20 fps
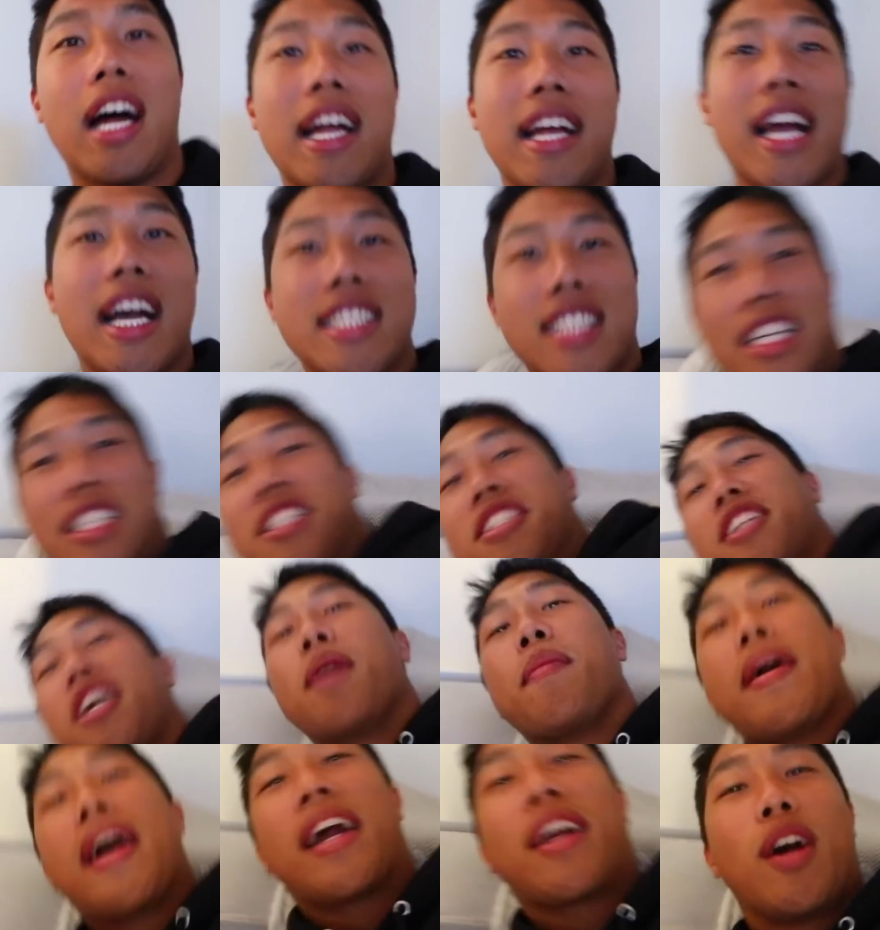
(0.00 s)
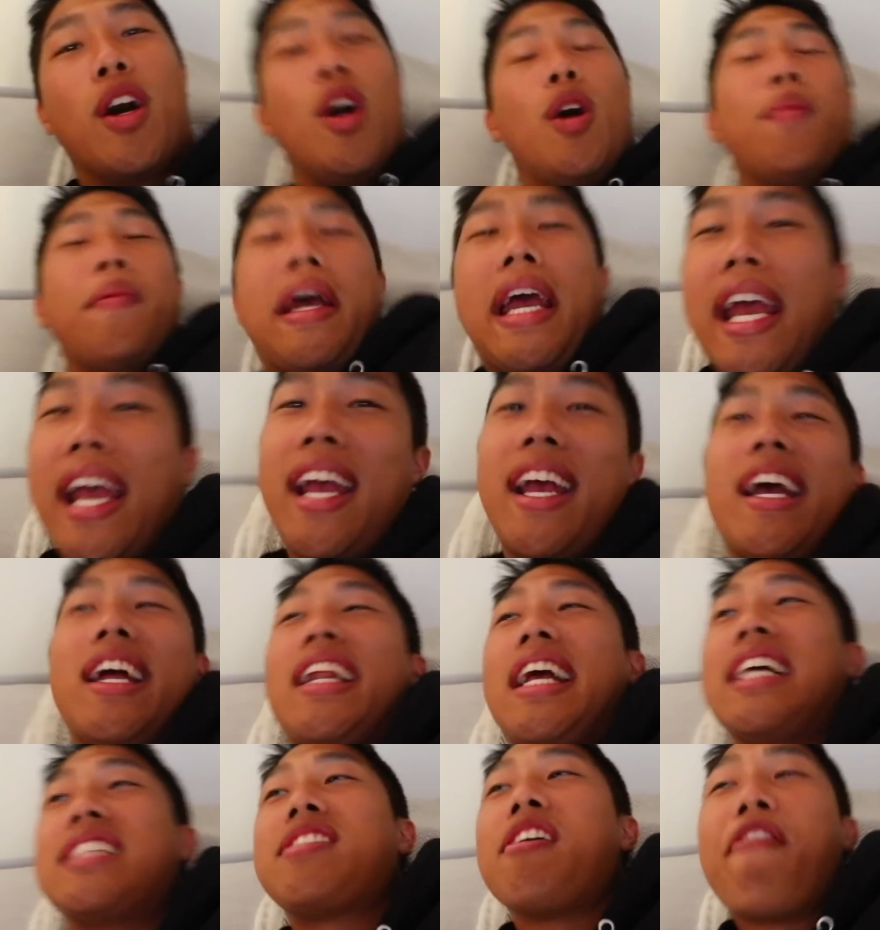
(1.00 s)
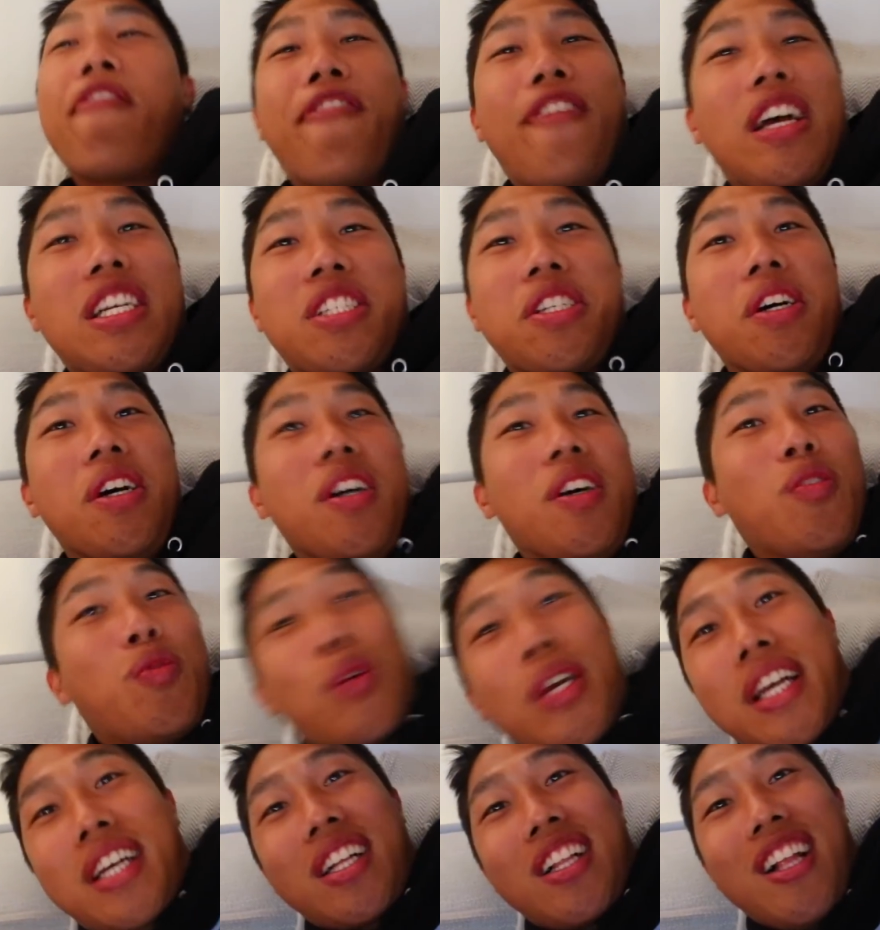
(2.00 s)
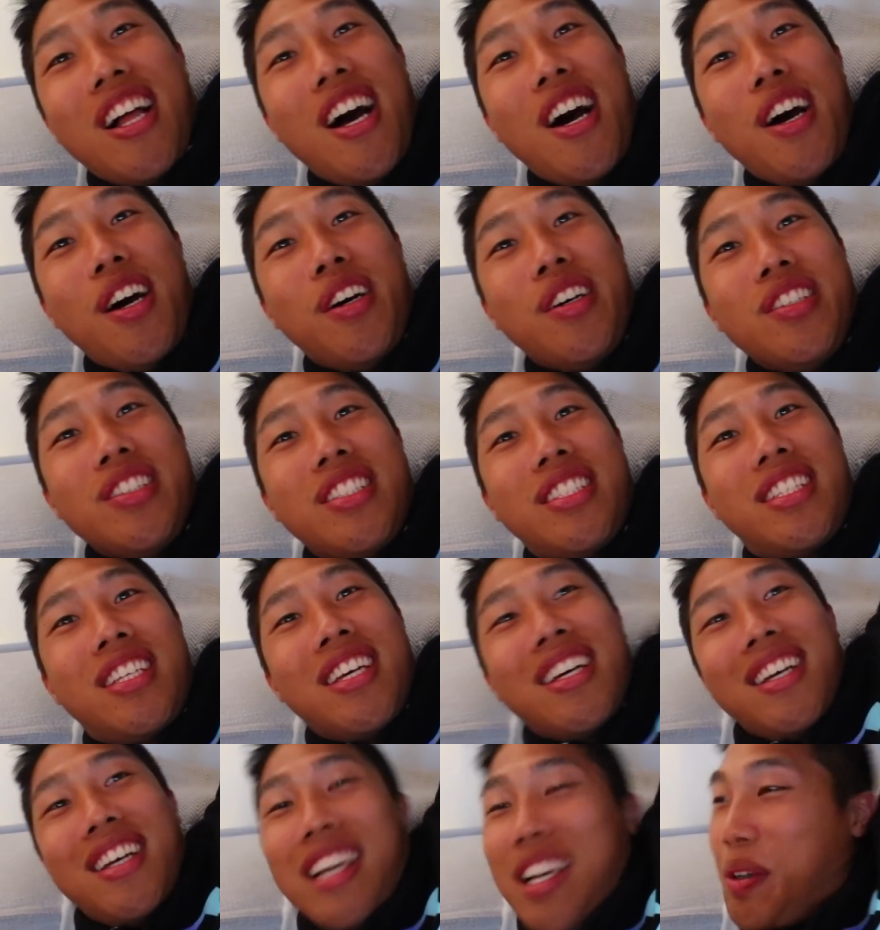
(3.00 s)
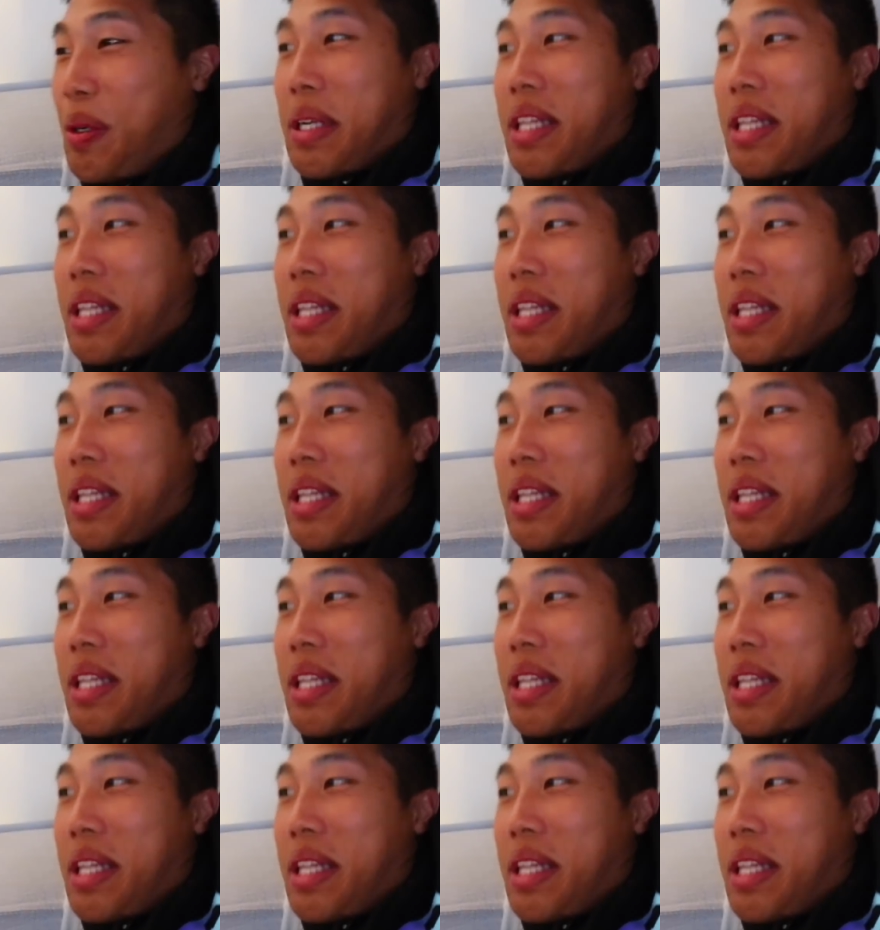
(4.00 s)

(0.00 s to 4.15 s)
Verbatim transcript: right, guys, I just got back home and it's official. We closed. We